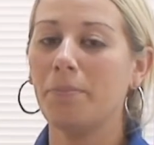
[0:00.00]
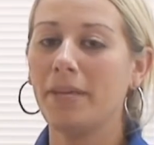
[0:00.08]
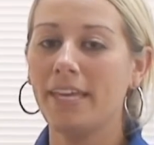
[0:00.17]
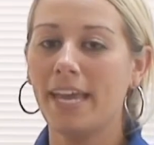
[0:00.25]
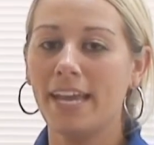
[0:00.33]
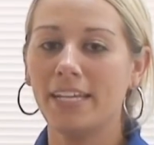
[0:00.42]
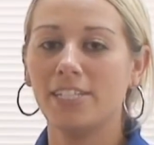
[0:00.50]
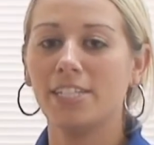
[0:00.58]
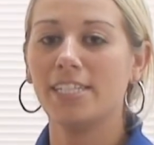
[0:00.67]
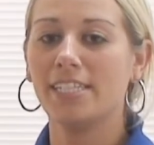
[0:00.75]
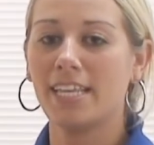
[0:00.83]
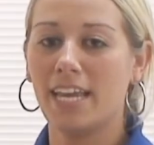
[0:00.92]
pH,
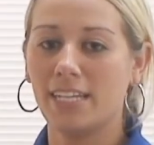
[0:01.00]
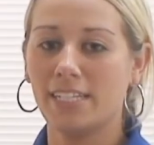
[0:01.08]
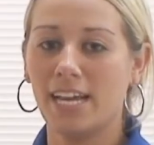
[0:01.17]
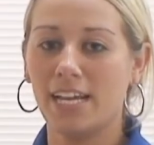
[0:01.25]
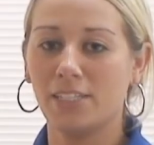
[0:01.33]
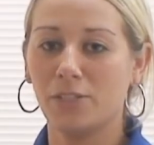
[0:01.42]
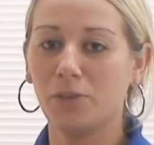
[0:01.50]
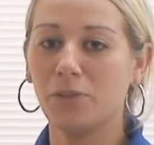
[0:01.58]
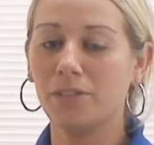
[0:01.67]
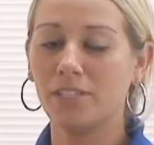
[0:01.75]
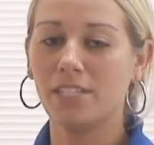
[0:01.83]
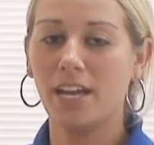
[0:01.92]
sanitizer,
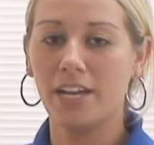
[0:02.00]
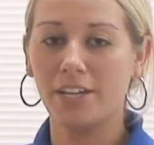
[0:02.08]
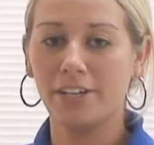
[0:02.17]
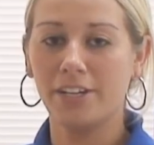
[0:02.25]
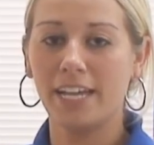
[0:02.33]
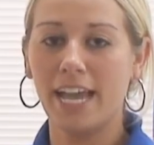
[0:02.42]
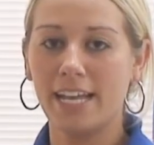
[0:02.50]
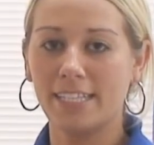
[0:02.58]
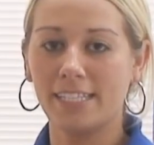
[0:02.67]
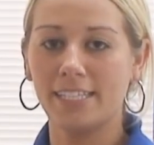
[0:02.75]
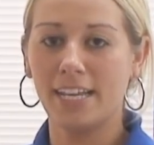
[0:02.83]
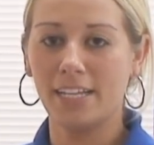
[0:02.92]
or cyanuric
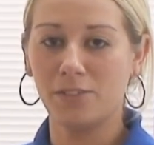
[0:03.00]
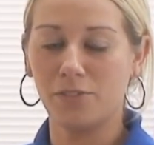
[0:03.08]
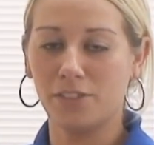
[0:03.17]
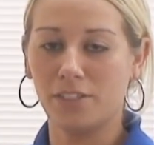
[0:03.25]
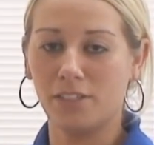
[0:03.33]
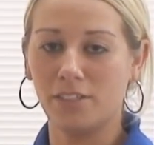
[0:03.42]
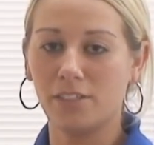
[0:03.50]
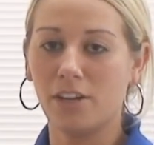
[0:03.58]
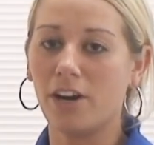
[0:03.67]
acid test results